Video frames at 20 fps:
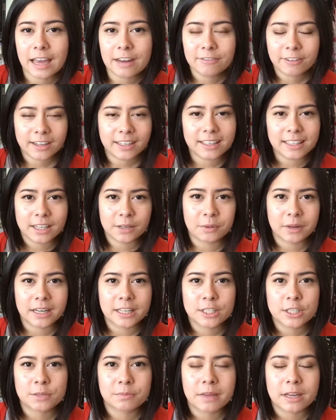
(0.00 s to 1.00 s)
And finally, I
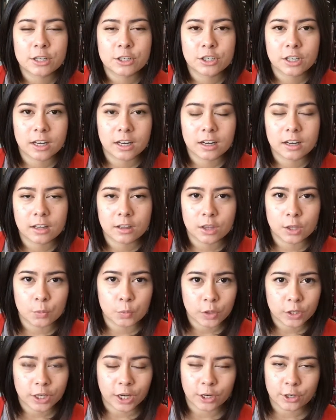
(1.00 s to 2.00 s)
wanted to mention the
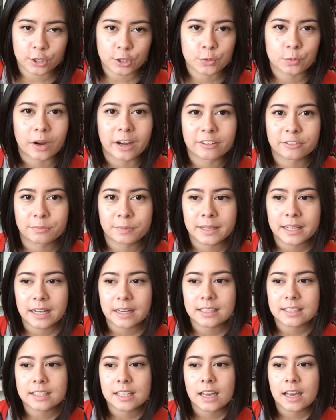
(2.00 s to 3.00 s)
woodcutter's wife
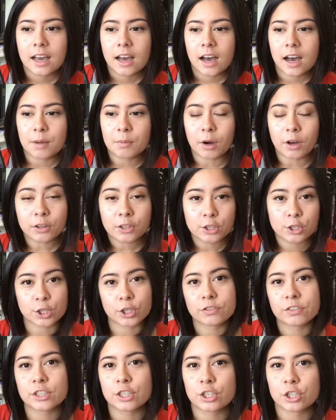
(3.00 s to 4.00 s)
because um, on the
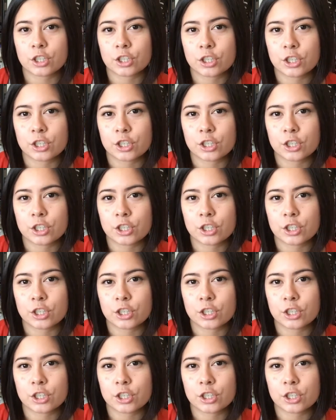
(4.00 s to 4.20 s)
surface surface,